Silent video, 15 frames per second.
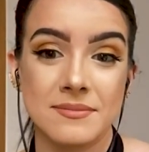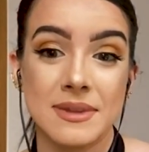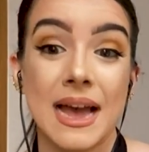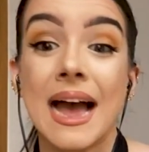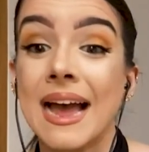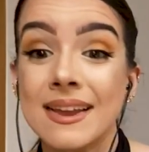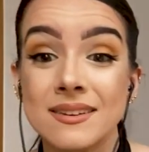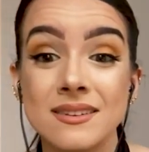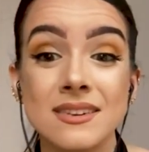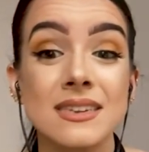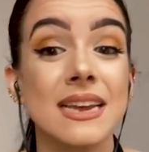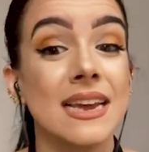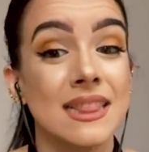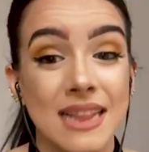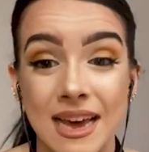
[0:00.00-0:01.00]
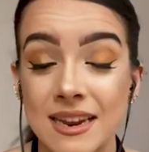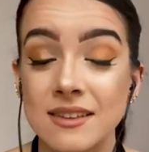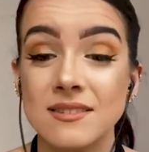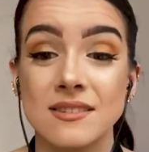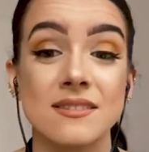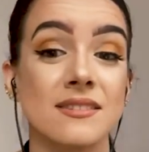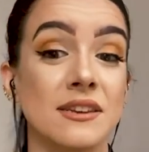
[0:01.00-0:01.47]
And in that
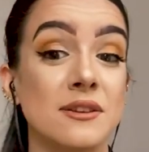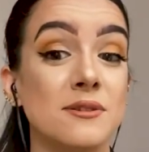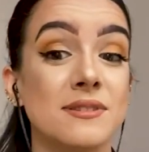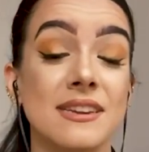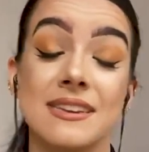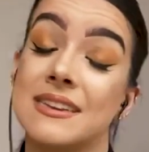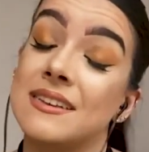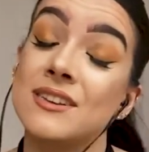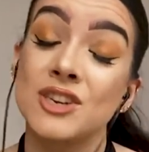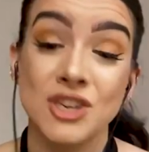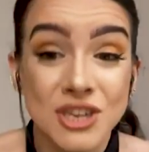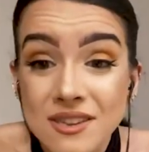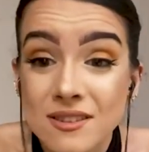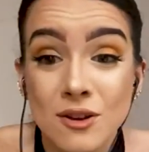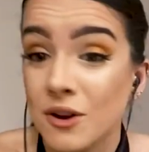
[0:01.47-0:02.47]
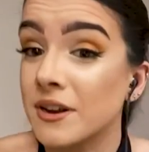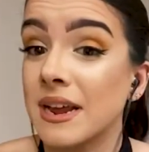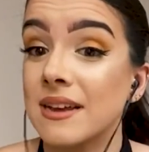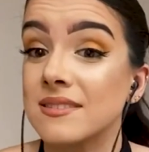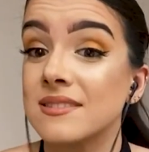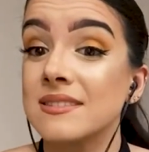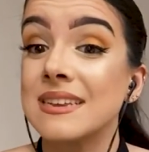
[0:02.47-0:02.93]
instance, like you said, she's a
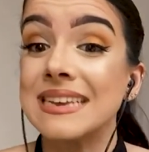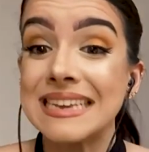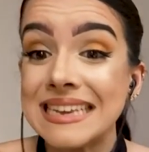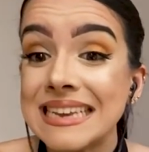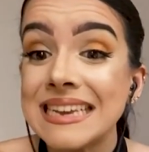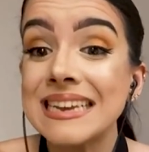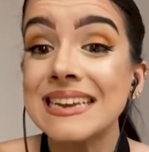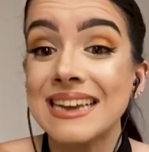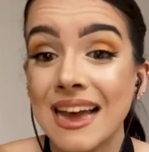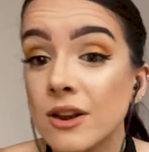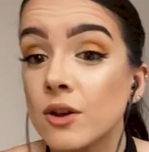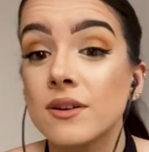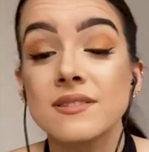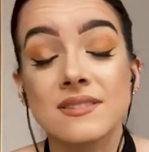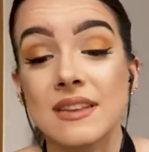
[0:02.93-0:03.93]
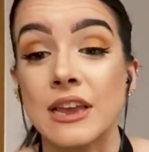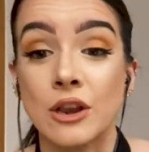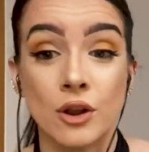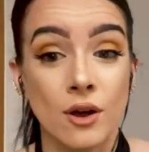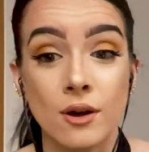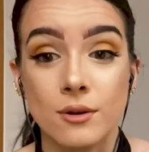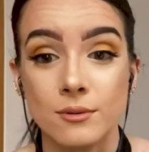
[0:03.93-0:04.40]
goddess. He cannot say
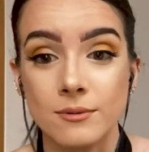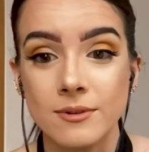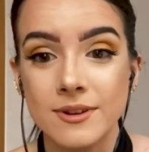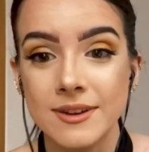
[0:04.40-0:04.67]
no.